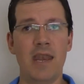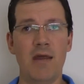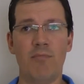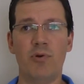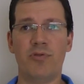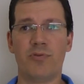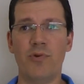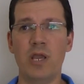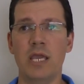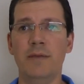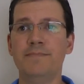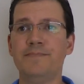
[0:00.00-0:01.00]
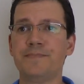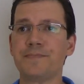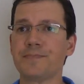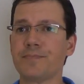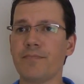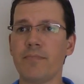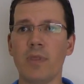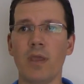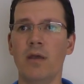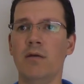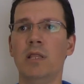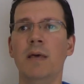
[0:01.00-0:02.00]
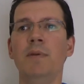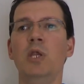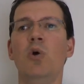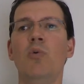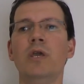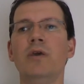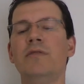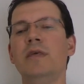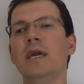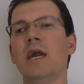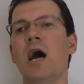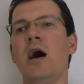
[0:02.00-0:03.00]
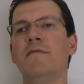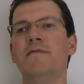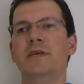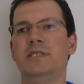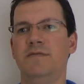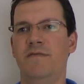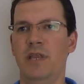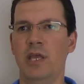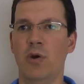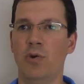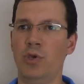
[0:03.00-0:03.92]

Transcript: Number three, let me know what you think of this video.